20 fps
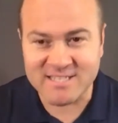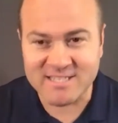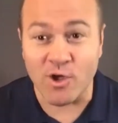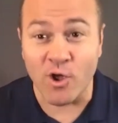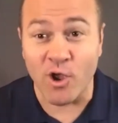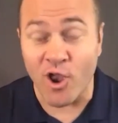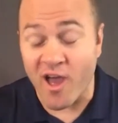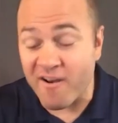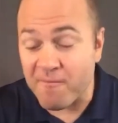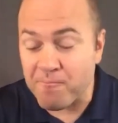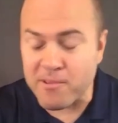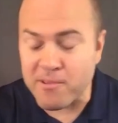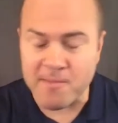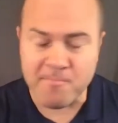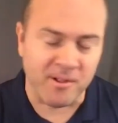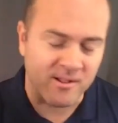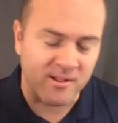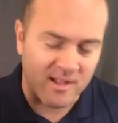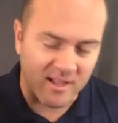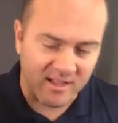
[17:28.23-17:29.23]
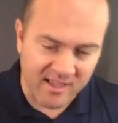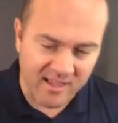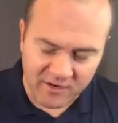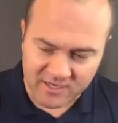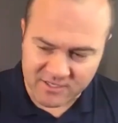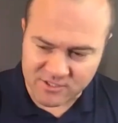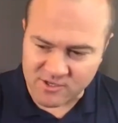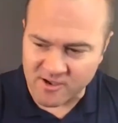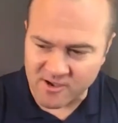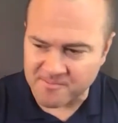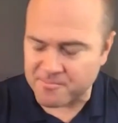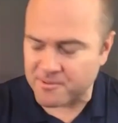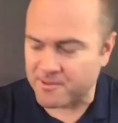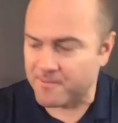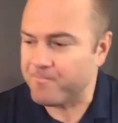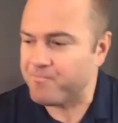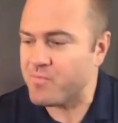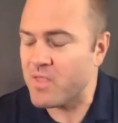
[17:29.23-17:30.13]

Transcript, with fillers: So a lot of people. I'll give an example.